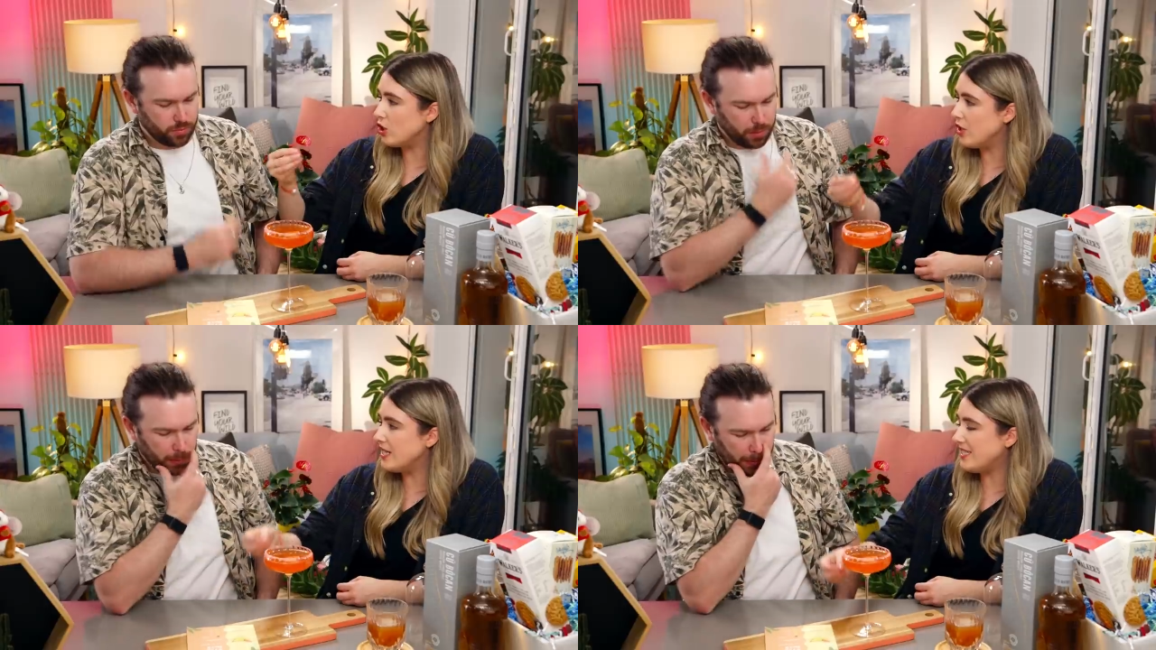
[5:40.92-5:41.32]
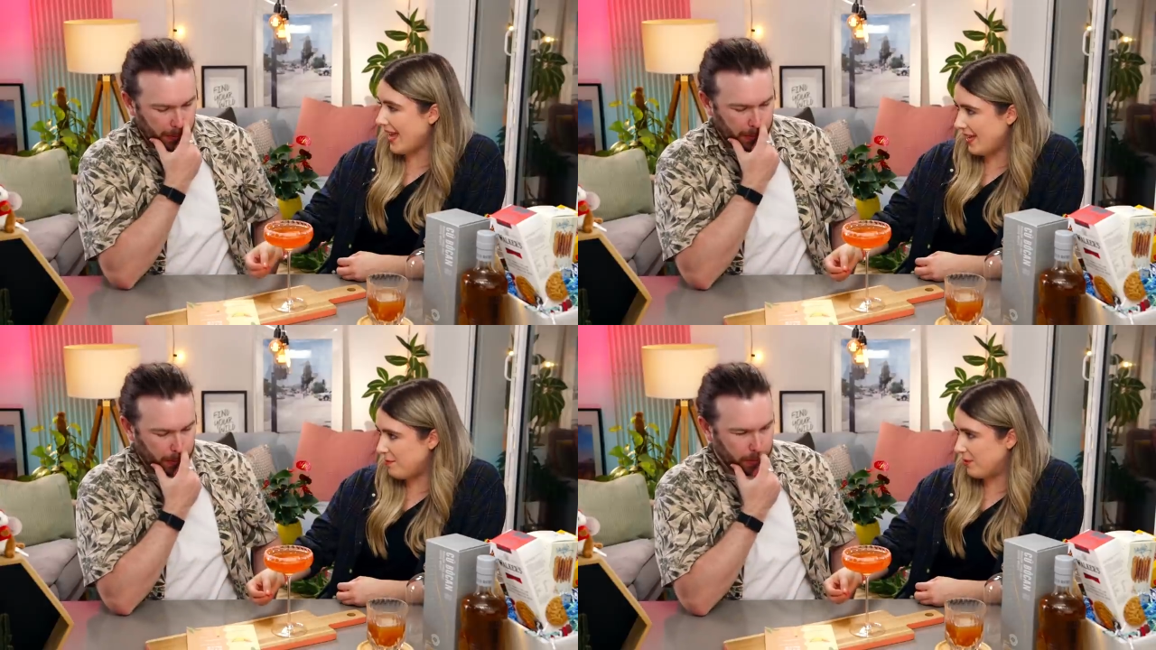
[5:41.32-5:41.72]
Speaker 1: to the
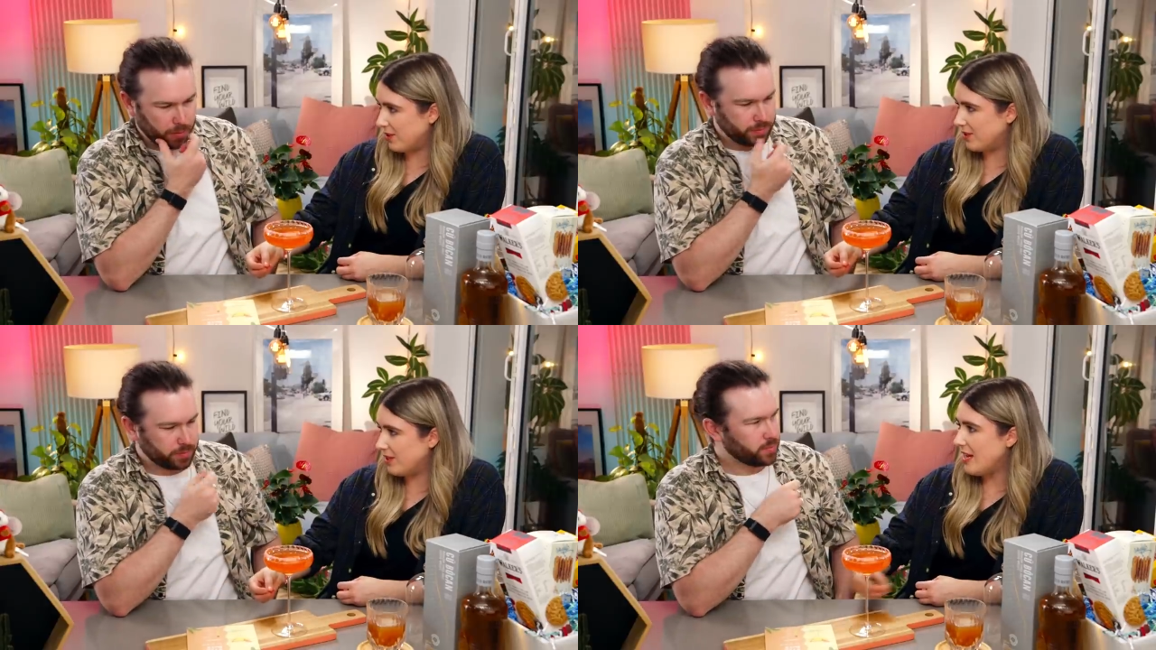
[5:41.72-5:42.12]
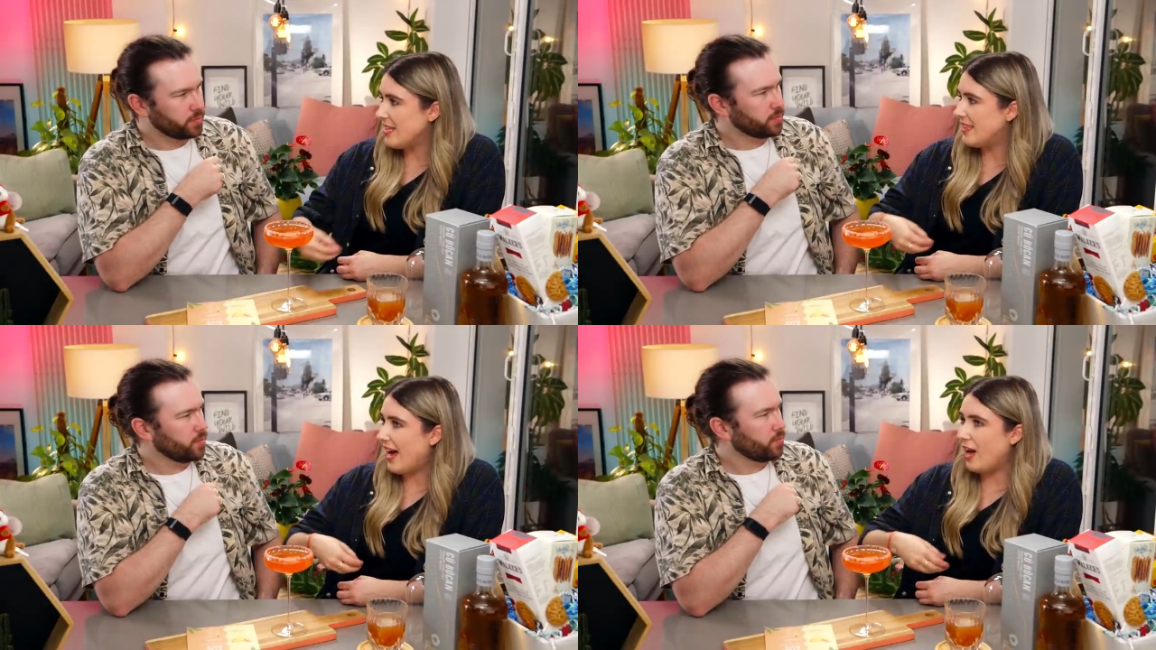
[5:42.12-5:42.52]
table
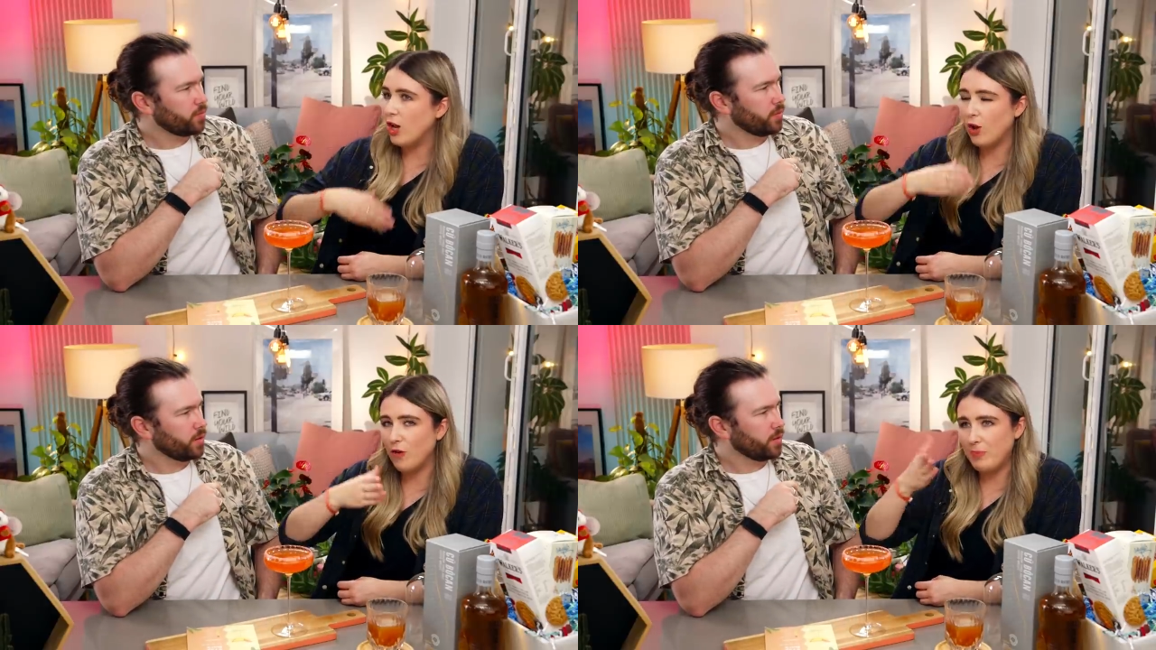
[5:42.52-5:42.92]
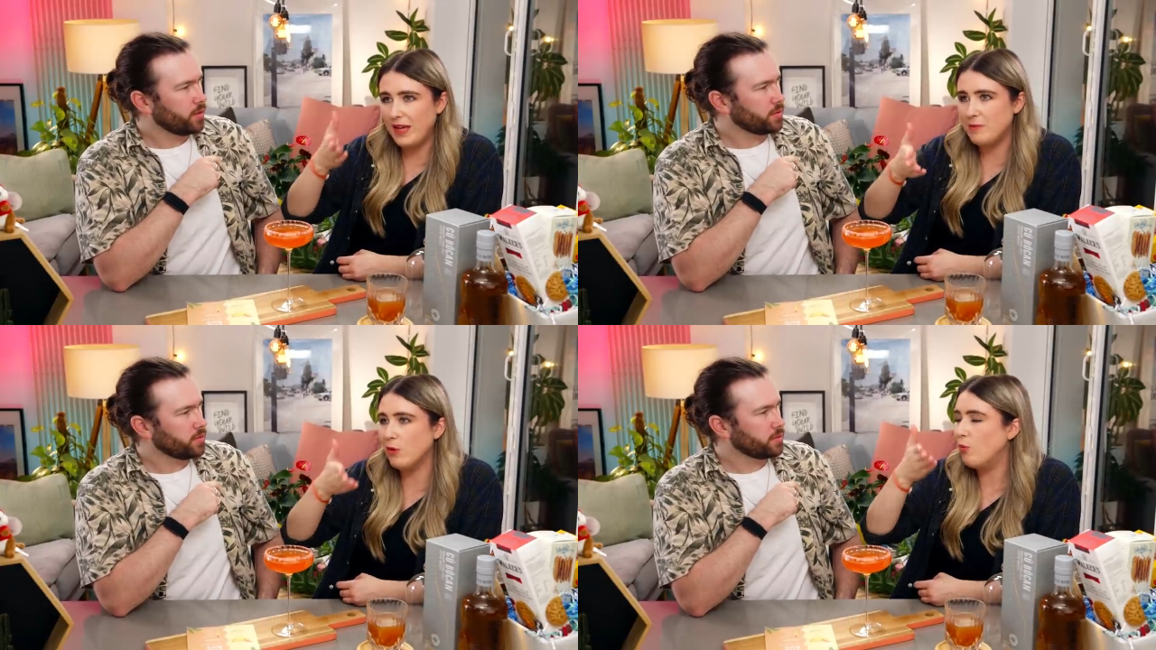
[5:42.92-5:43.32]
that a lot of
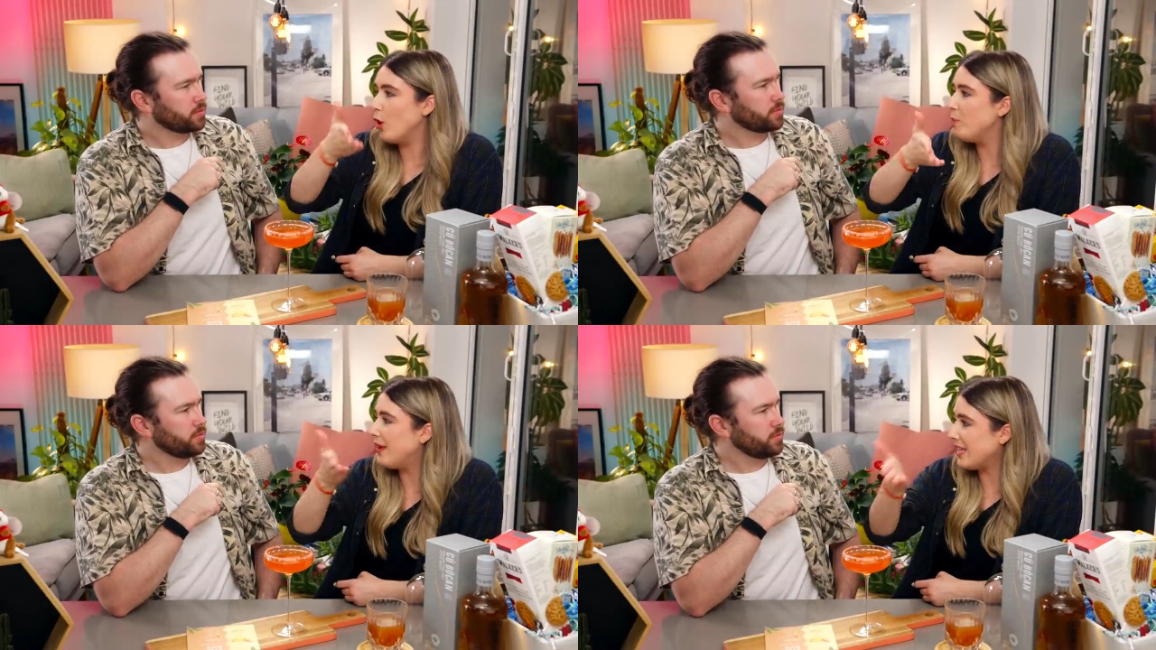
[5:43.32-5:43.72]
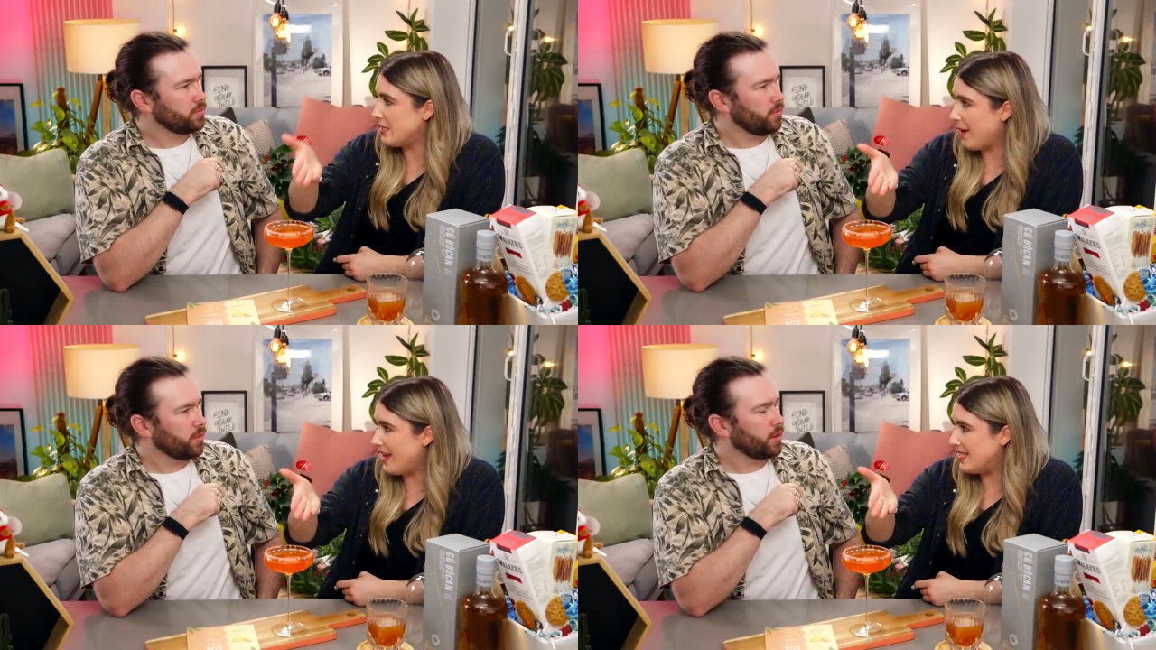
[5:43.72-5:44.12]
people won't be
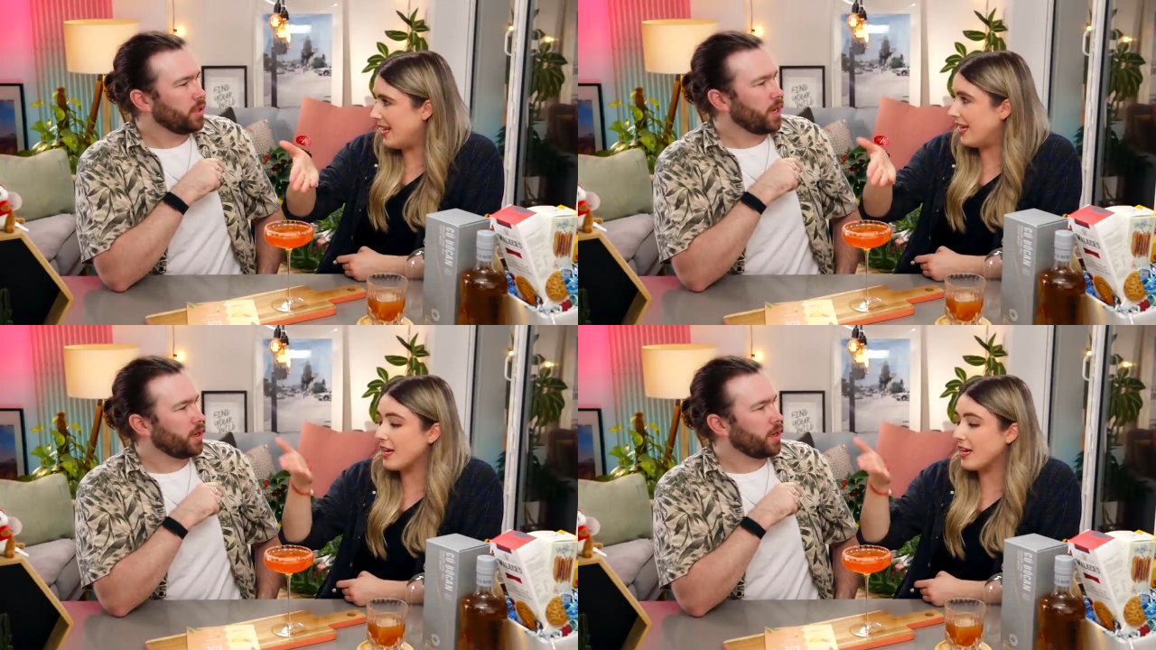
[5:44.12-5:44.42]
expecting yeah.